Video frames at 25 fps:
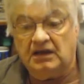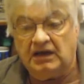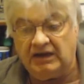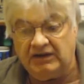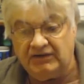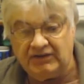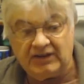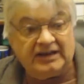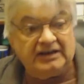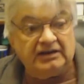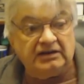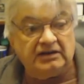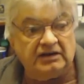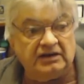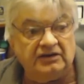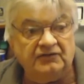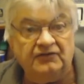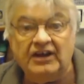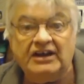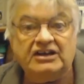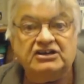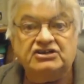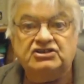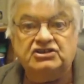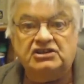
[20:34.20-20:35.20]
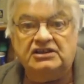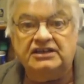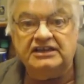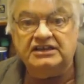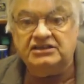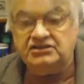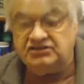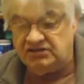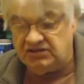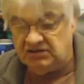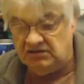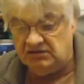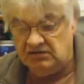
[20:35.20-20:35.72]
then
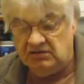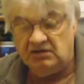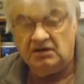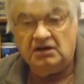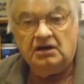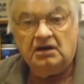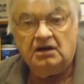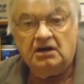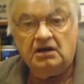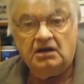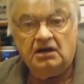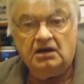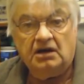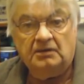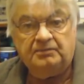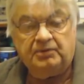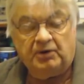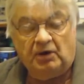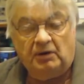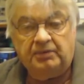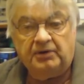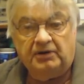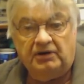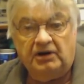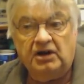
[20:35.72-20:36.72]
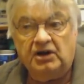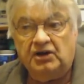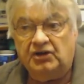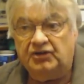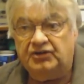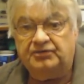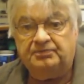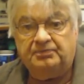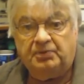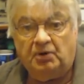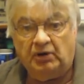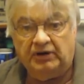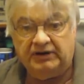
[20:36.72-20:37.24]
eventually to a proper
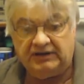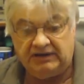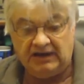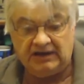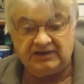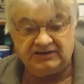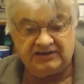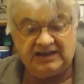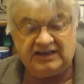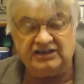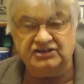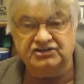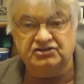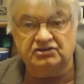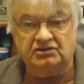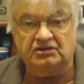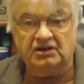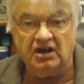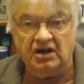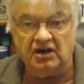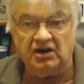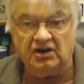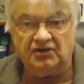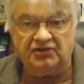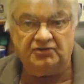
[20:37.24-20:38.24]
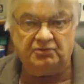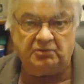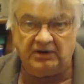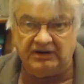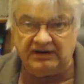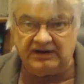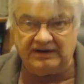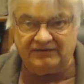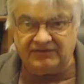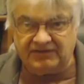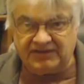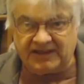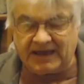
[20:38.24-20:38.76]
earth point, the actual earth,
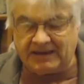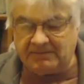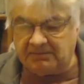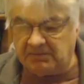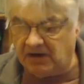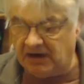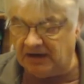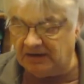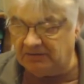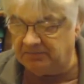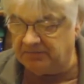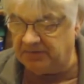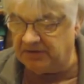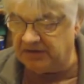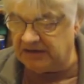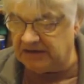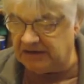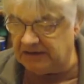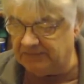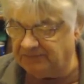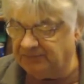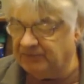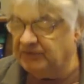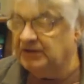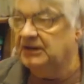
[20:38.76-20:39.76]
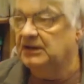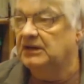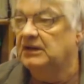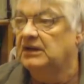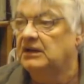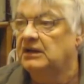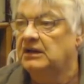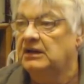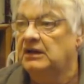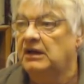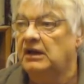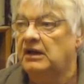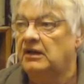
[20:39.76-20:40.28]
wherever that might be.
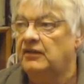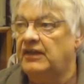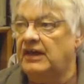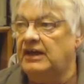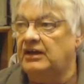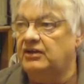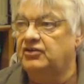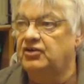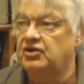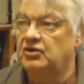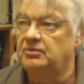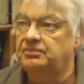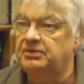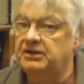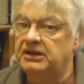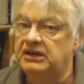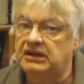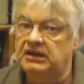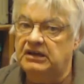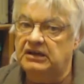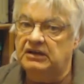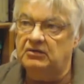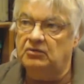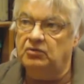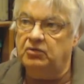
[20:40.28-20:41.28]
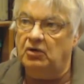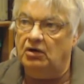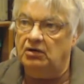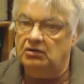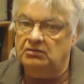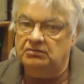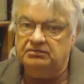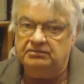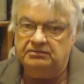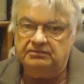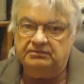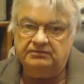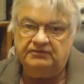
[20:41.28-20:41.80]
That could be,
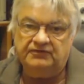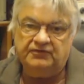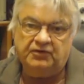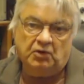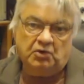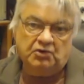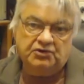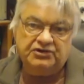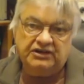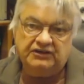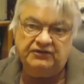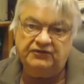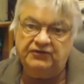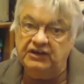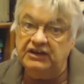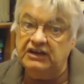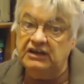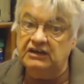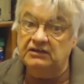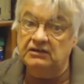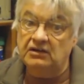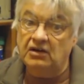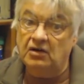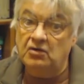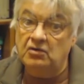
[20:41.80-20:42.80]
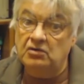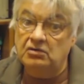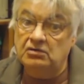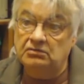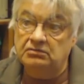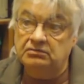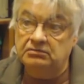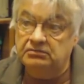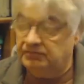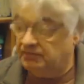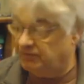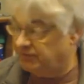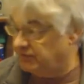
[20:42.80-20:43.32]
40 feet long
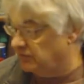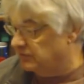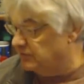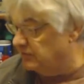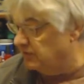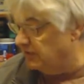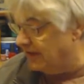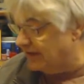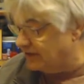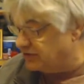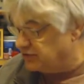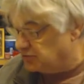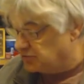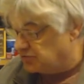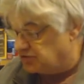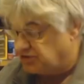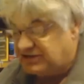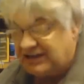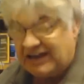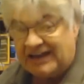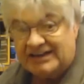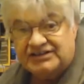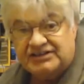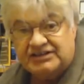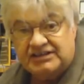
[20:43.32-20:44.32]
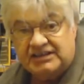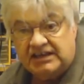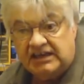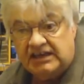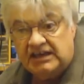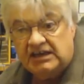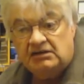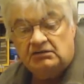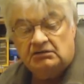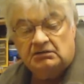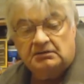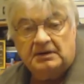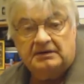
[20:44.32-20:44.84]
from the actual chassis
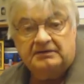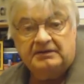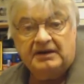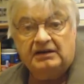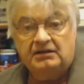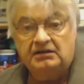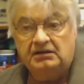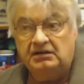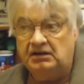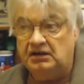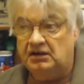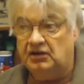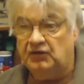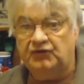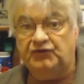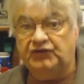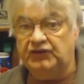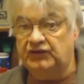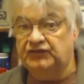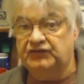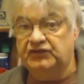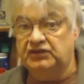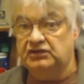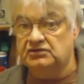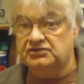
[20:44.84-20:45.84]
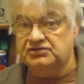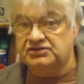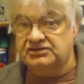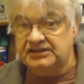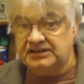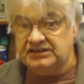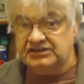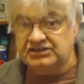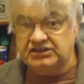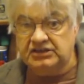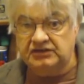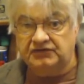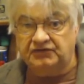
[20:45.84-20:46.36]
here all the way around, 50 or
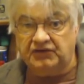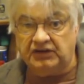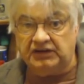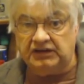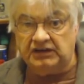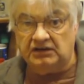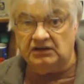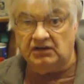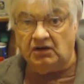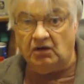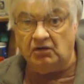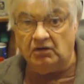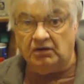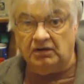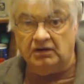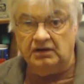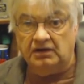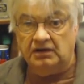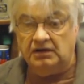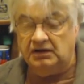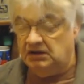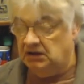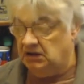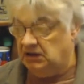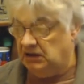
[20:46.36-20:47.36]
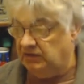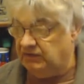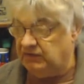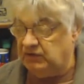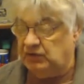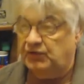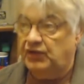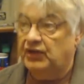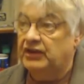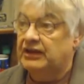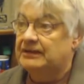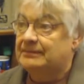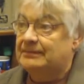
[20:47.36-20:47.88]
60 feet long. If you
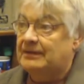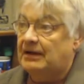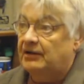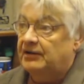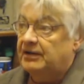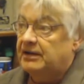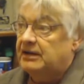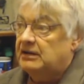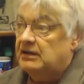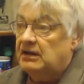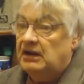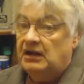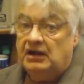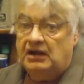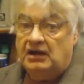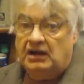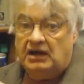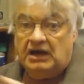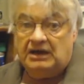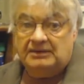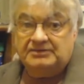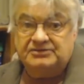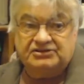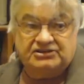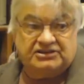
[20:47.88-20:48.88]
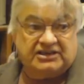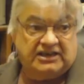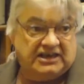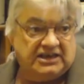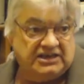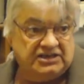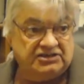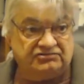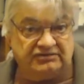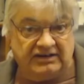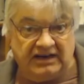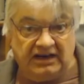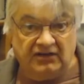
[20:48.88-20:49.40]
think about it,
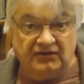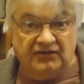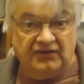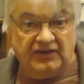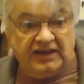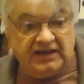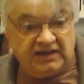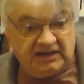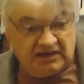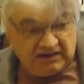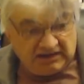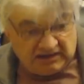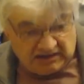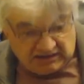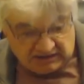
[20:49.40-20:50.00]
upstairs, around there,